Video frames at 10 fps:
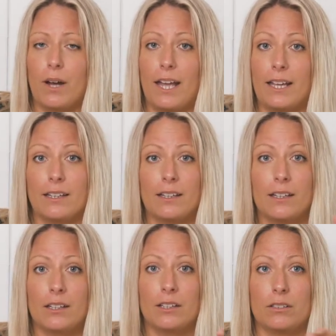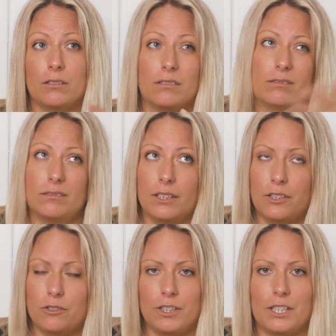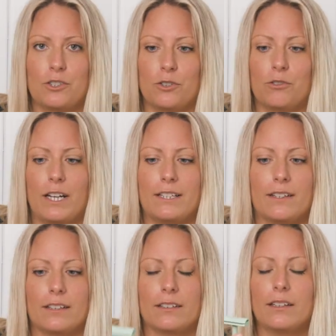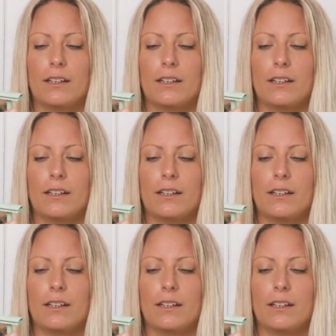a traditional razor.